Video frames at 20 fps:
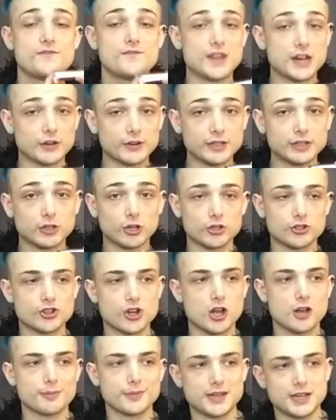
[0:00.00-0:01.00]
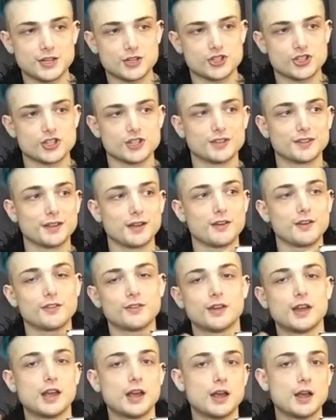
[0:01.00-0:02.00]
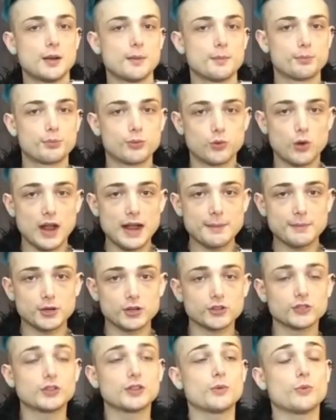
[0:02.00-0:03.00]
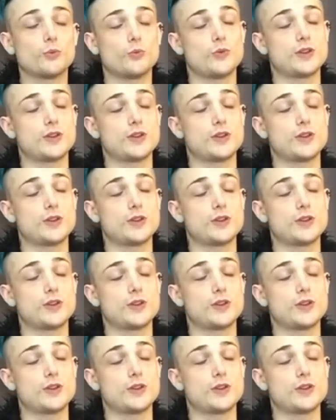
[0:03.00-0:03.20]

very large combinations of primers.